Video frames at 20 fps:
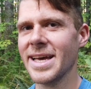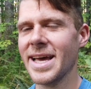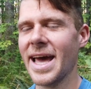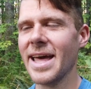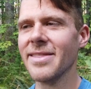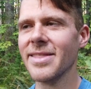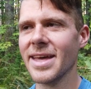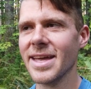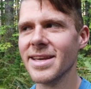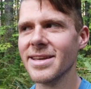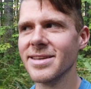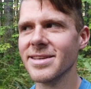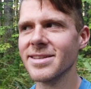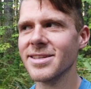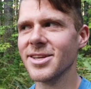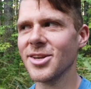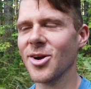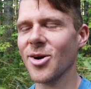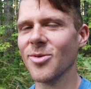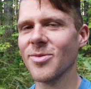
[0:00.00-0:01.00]
And then,
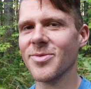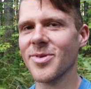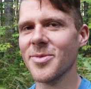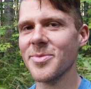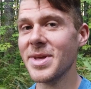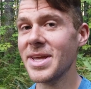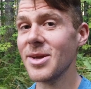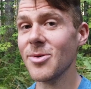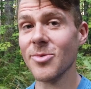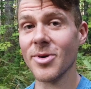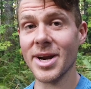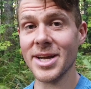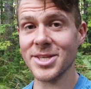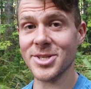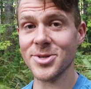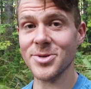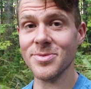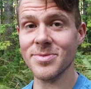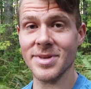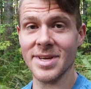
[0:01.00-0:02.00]
for me, what I
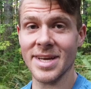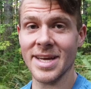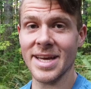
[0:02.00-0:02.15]
do,